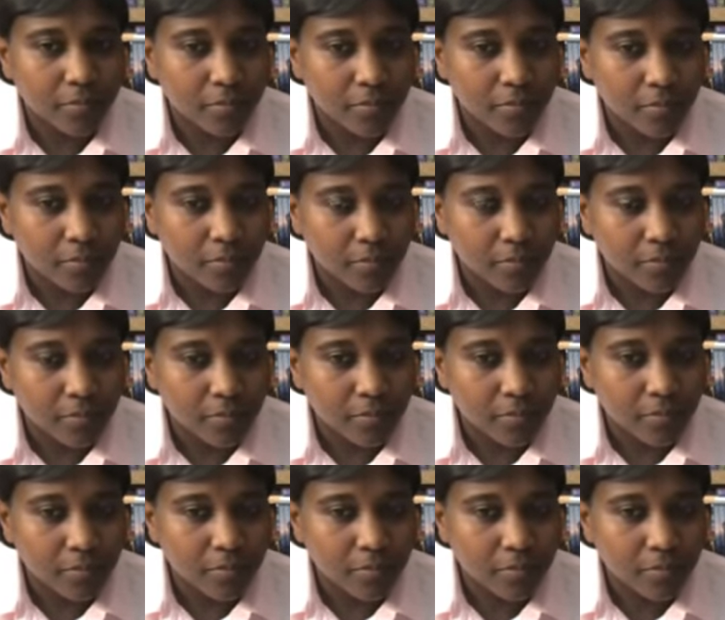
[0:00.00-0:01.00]

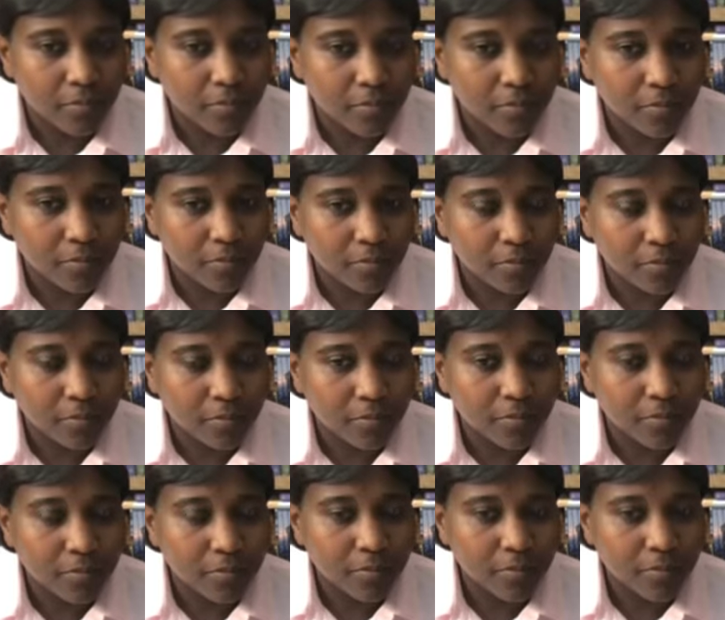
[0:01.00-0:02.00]

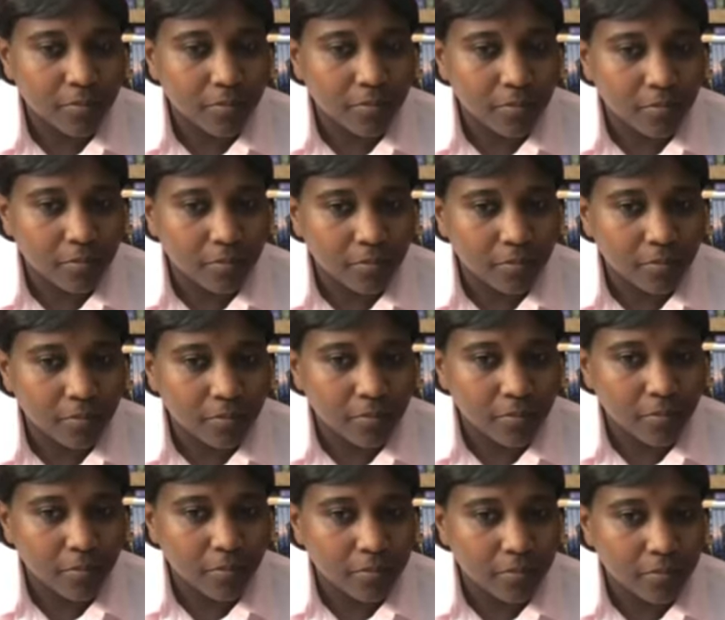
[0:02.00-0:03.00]

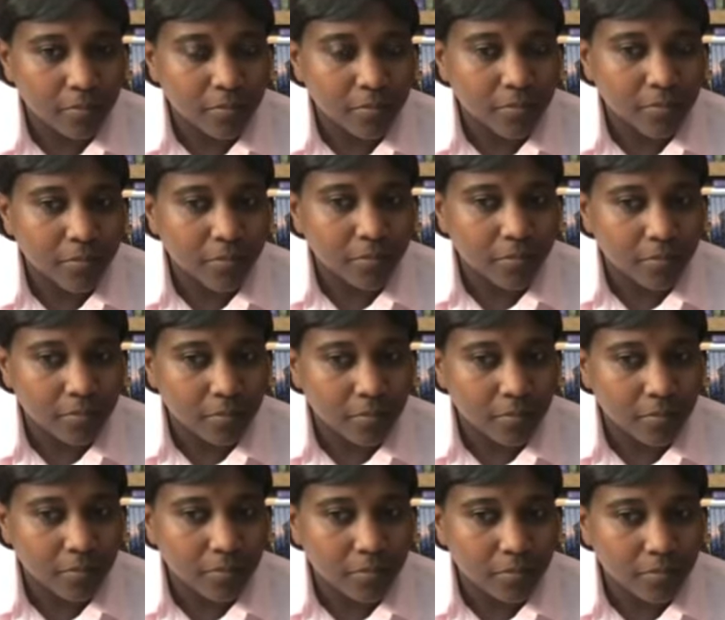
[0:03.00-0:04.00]

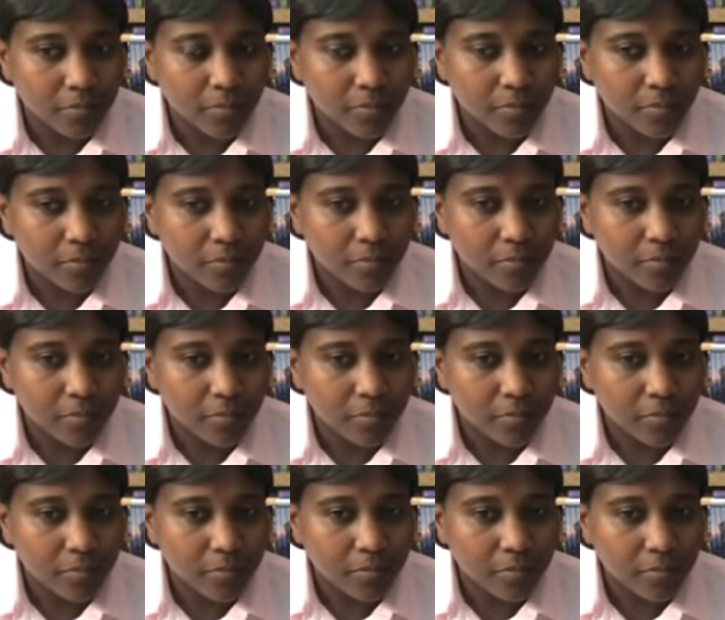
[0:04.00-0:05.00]

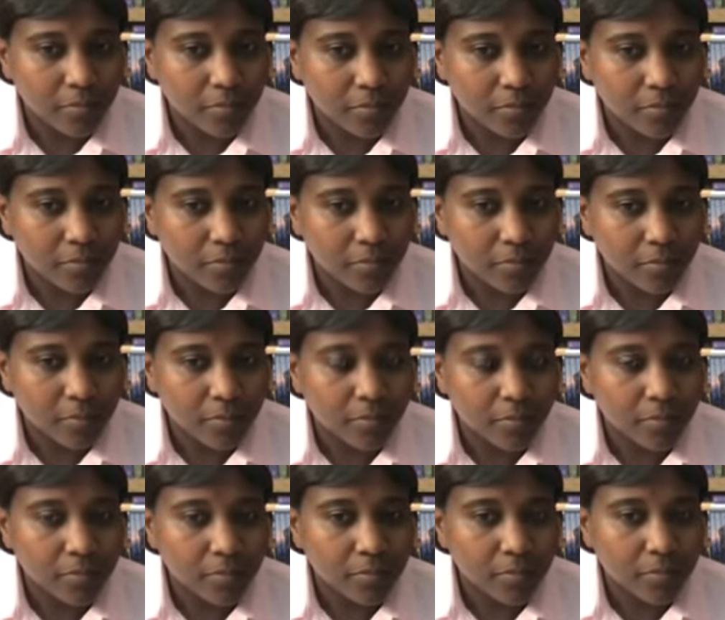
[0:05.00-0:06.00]

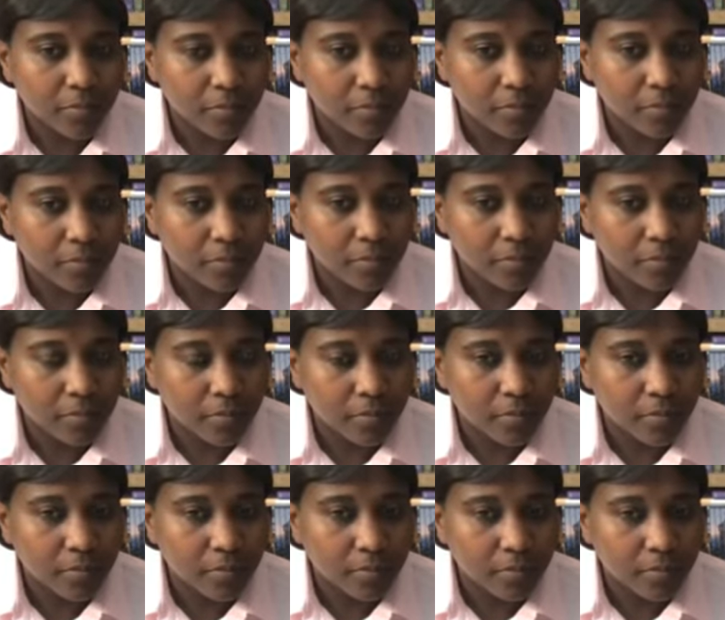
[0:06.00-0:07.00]

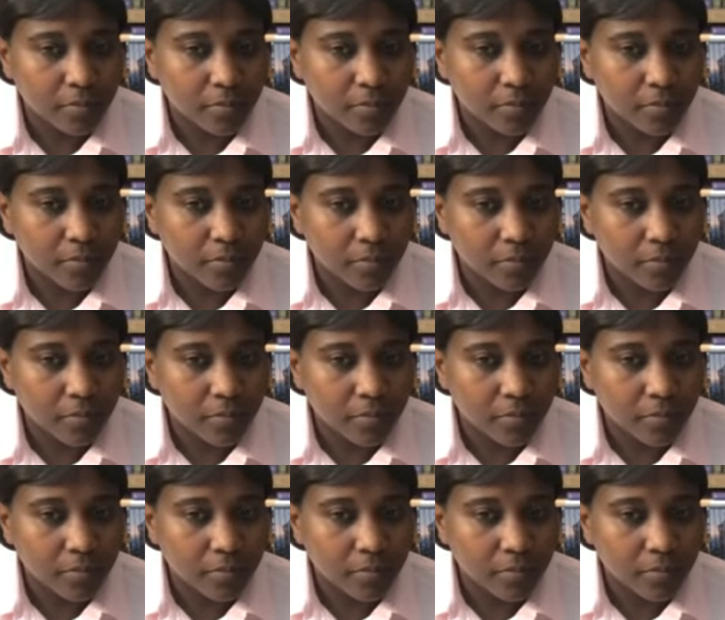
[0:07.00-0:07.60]
The person shown says nothing.